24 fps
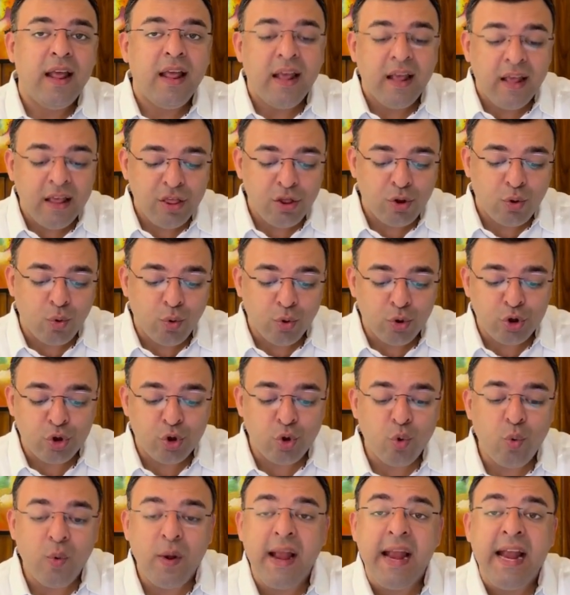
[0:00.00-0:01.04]
is close
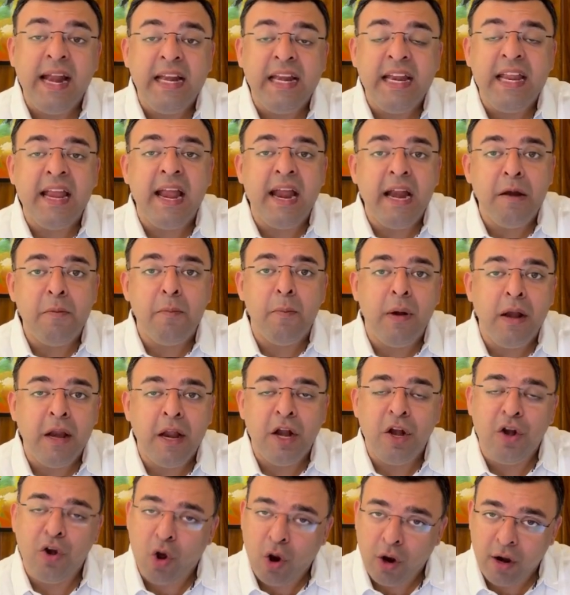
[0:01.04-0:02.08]
to $88
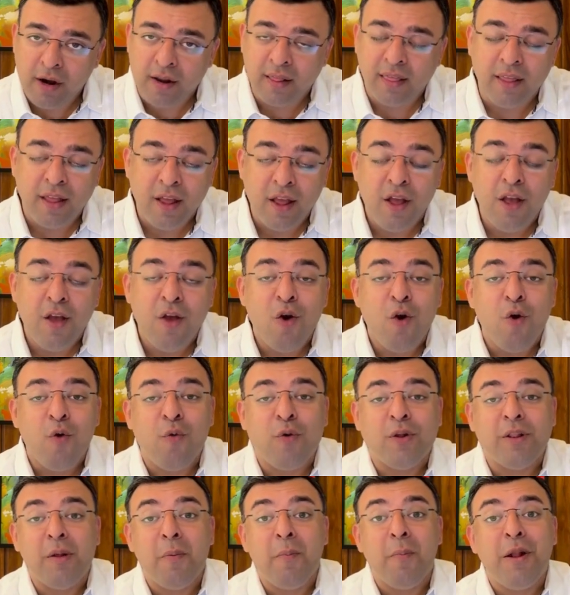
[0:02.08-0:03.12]
billion.
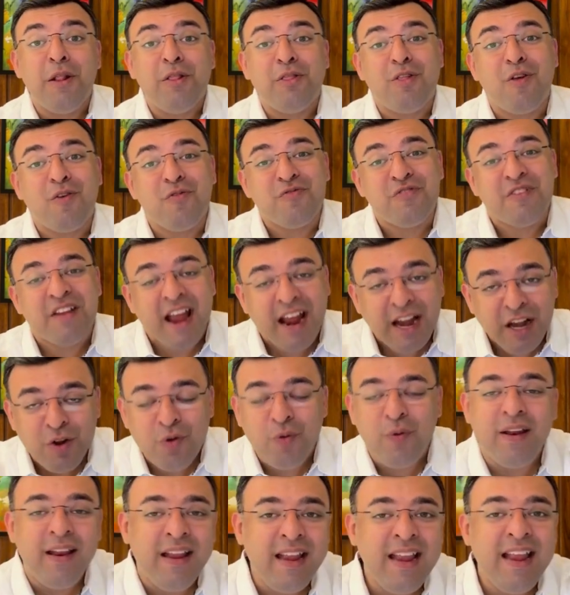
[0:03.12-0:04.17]
For the month of
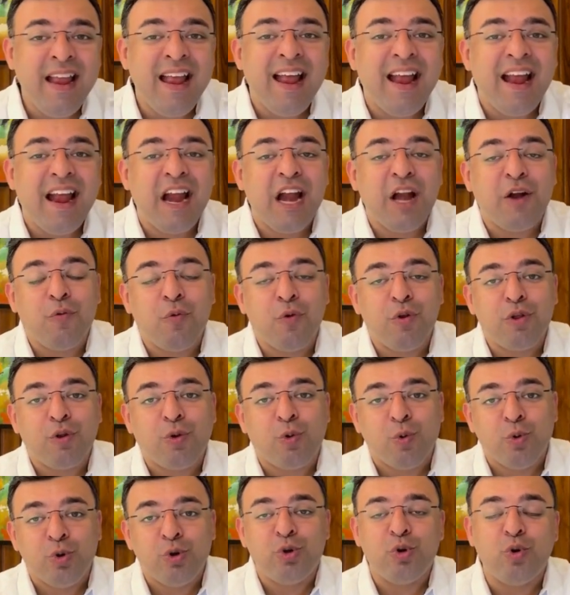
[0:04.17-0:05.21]
January, it was
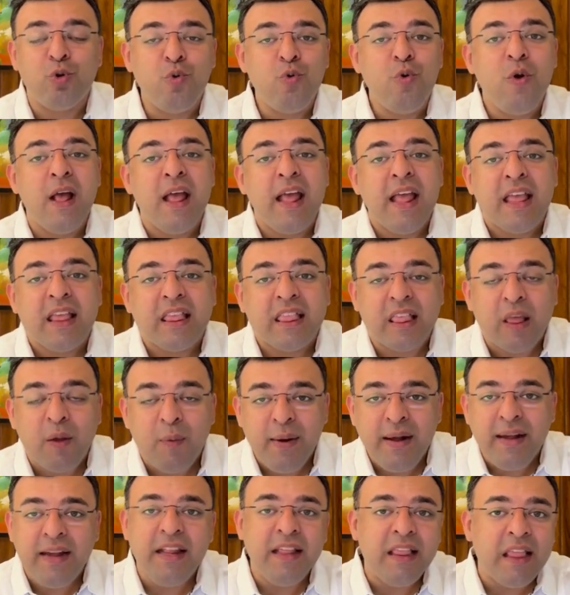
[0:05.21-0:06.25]
close to
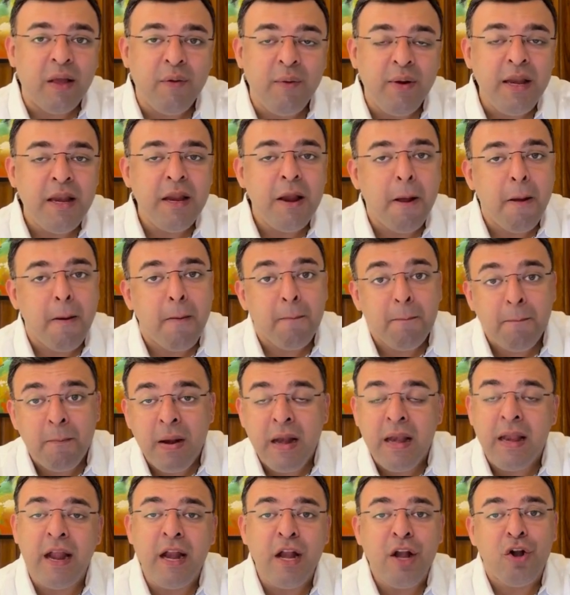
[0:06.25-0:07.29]
$77
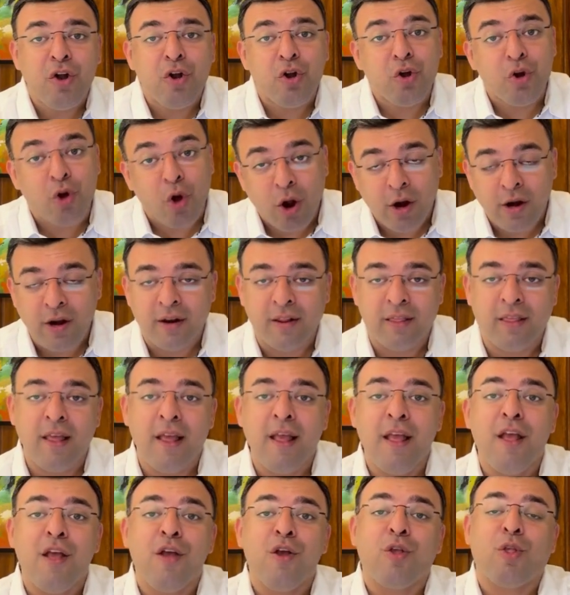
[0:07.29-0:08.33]
billion.
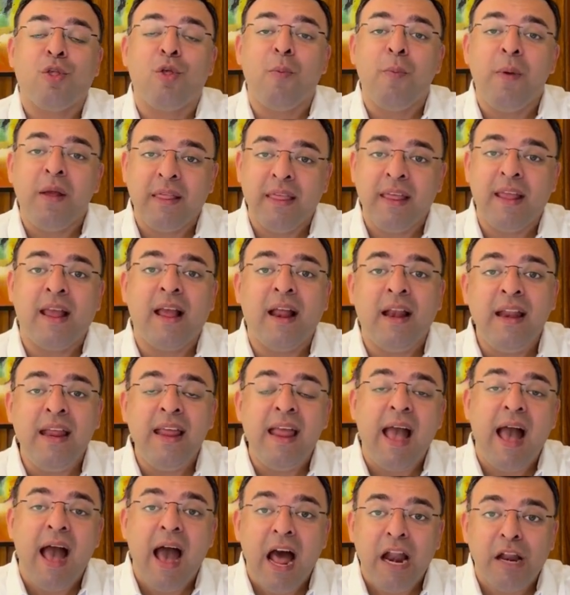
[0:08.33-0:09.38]
So
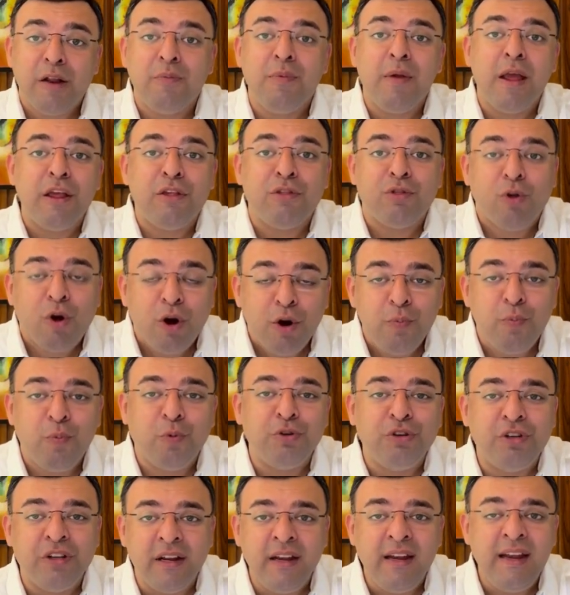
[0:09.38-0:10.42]
basically, RBI short
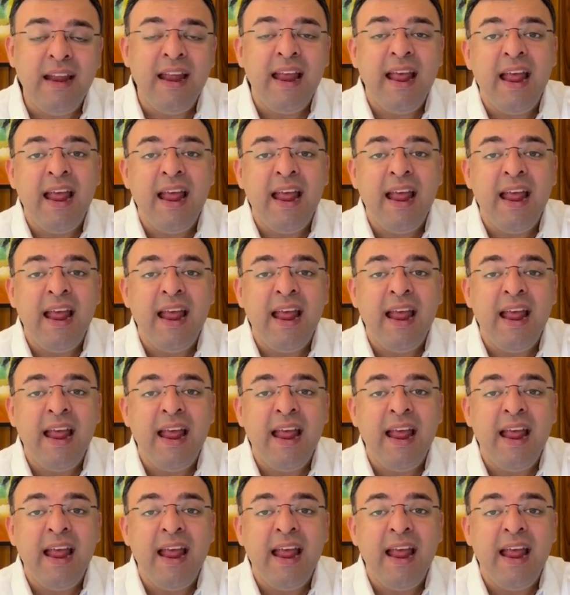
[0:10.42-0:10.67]
position